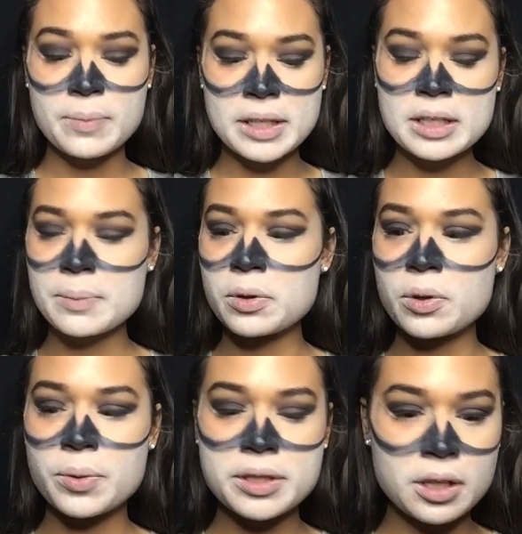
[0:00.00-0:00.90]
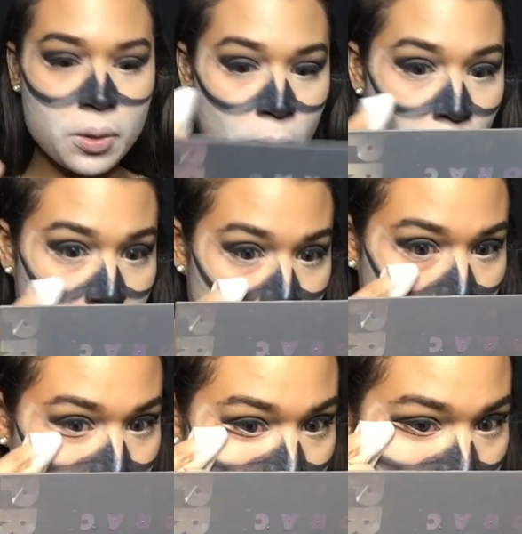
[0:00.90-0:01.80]
mess up, you could always take a
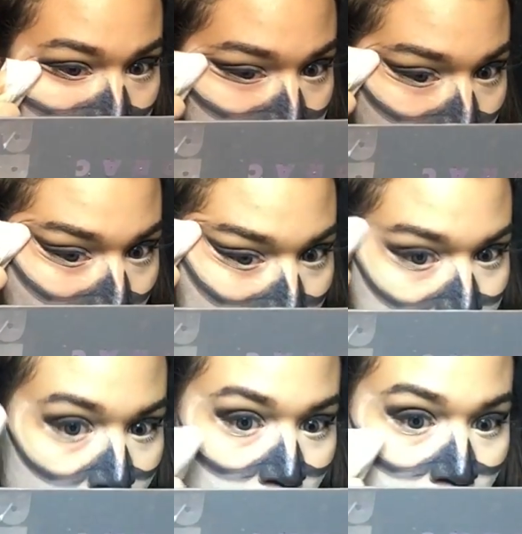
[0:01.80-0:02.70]
wipe and just wipe it